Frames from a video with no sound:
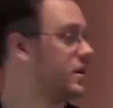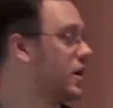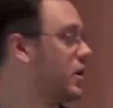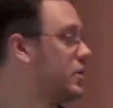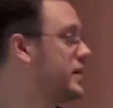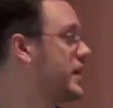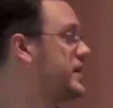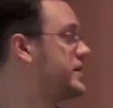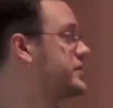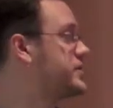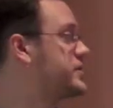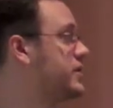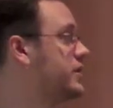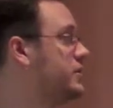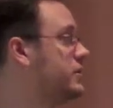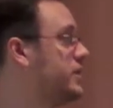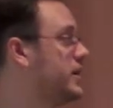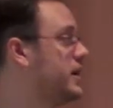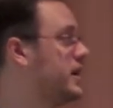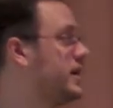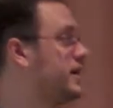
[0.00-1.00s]
Okay, so
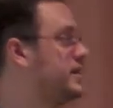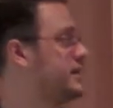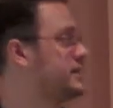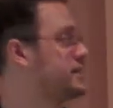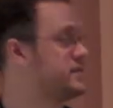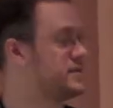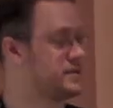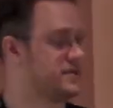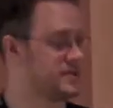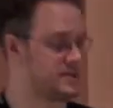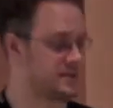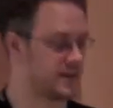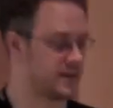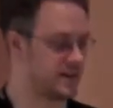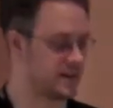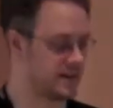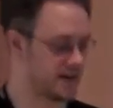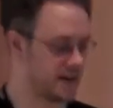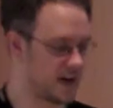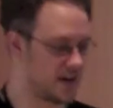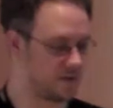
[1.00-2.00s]
this is
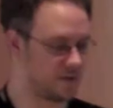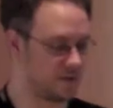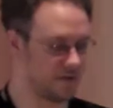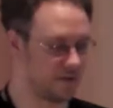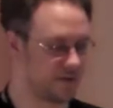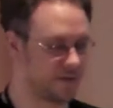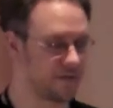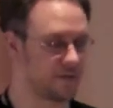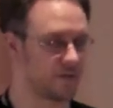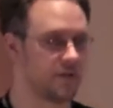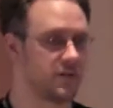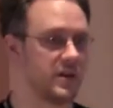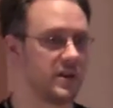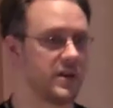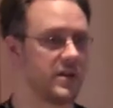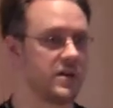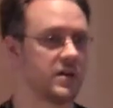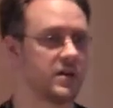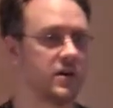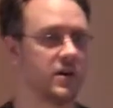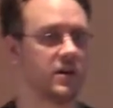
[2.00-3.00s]
hour 3
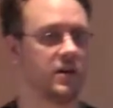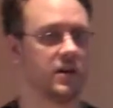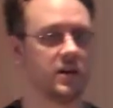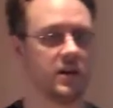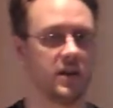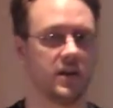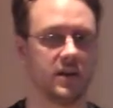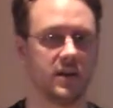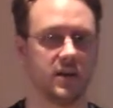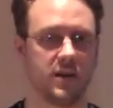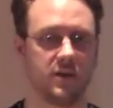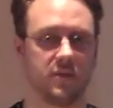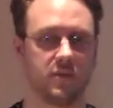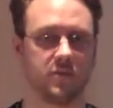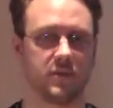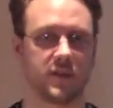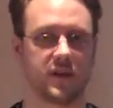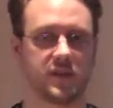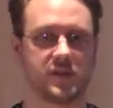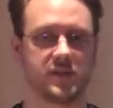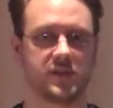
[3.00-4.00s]
of the
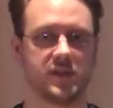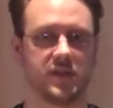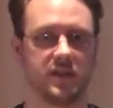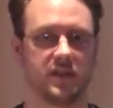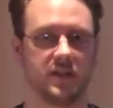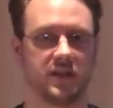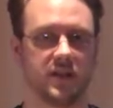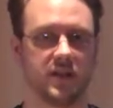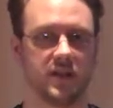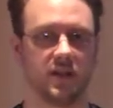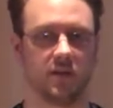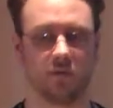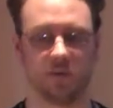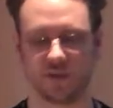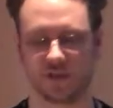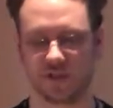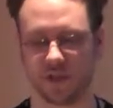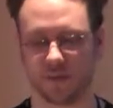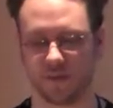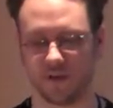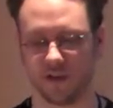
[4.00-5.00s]
processing
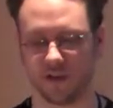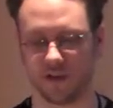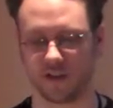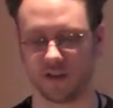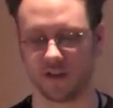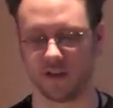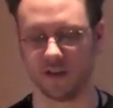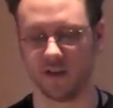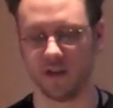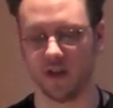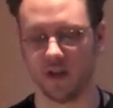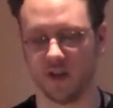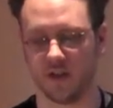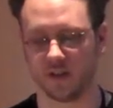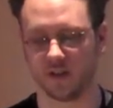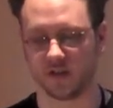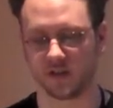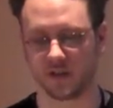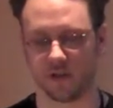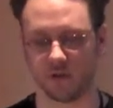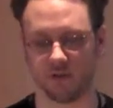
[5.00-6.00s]
workshop at Notacon.
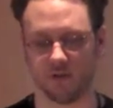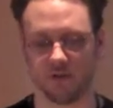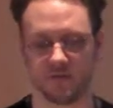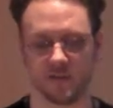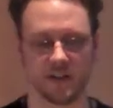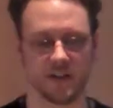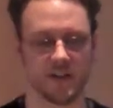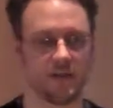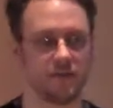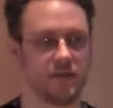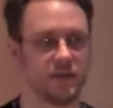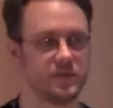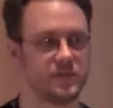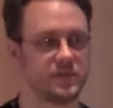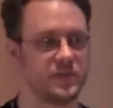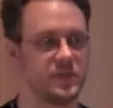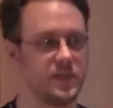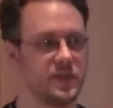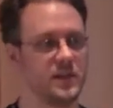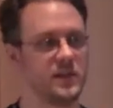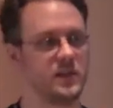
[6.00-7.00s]
So we've done
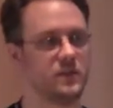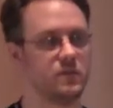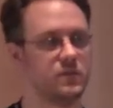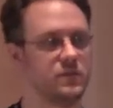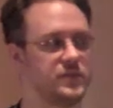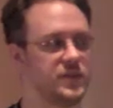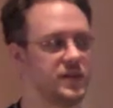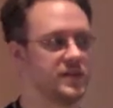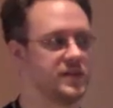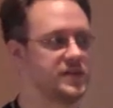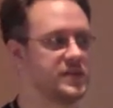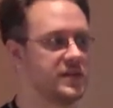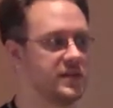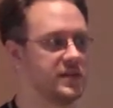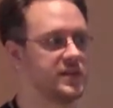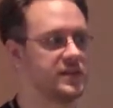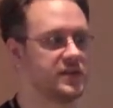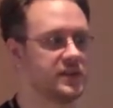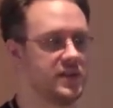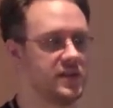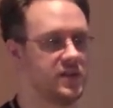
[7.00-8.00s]
FFT, we've done
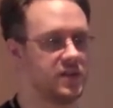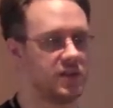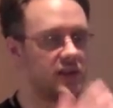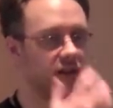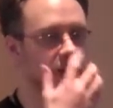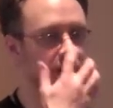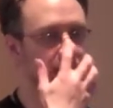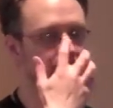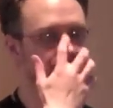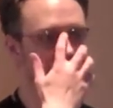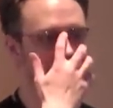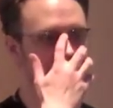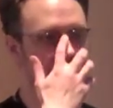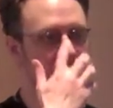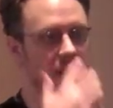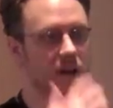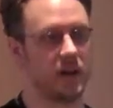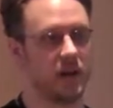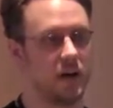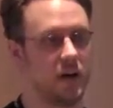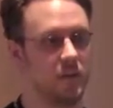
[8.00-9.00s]
synesthesia,
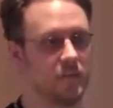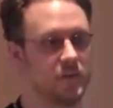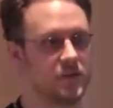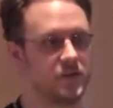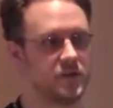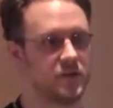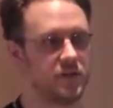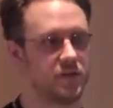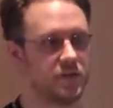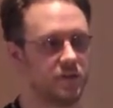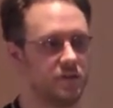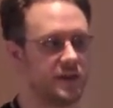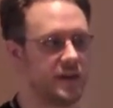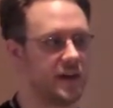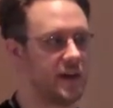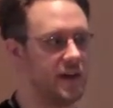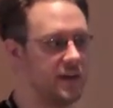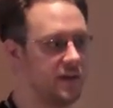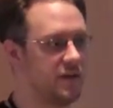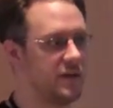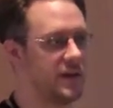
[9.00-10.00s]
so now
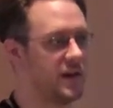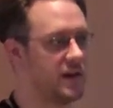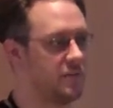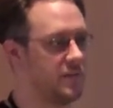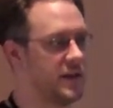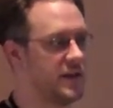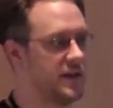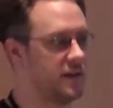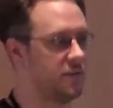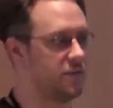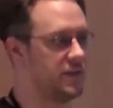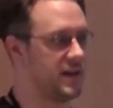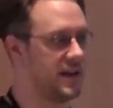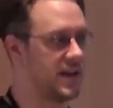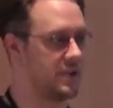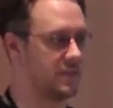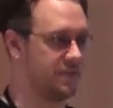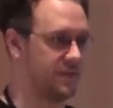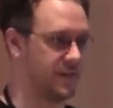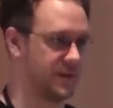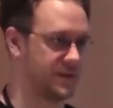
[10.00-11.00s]
you know how to make a
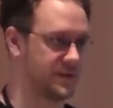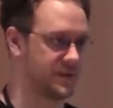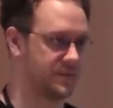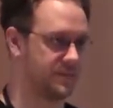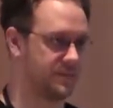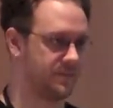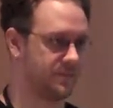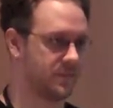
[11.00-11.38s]
Winamp fizz.